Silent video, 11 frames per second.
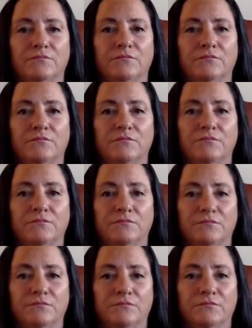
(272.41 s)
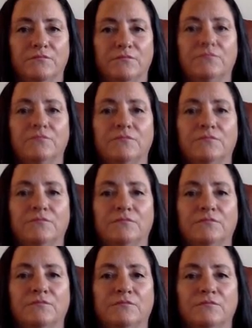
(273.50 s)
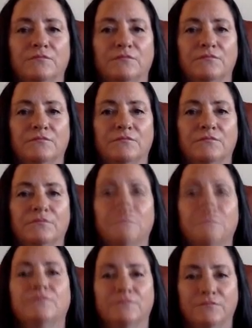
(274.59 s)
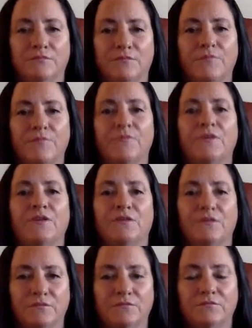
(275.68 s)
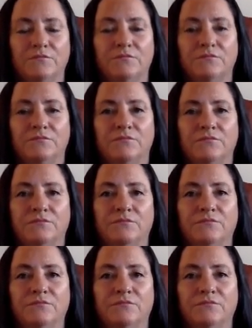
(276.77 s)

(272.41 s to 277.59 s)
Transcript: This person isn't speaking.